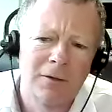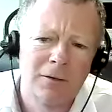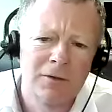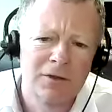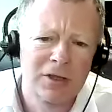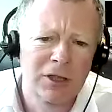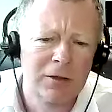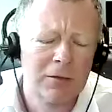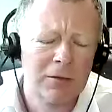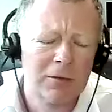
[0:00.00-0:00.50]
And
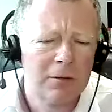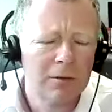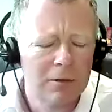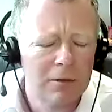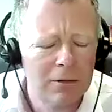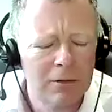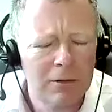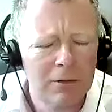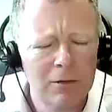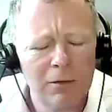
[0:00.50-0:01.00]
then once you
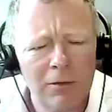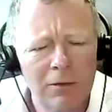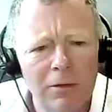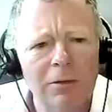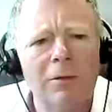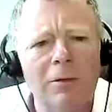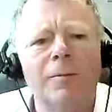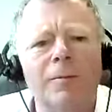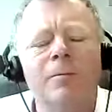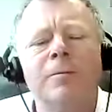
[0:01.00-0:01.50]
finally
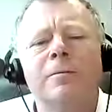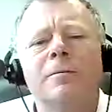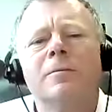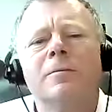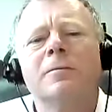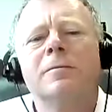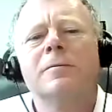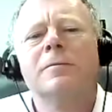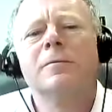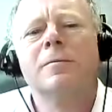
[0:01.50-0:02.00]

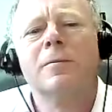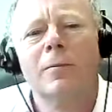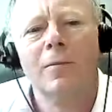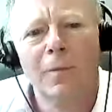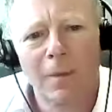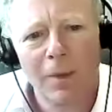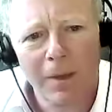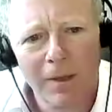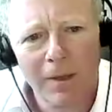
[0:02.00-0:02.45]
into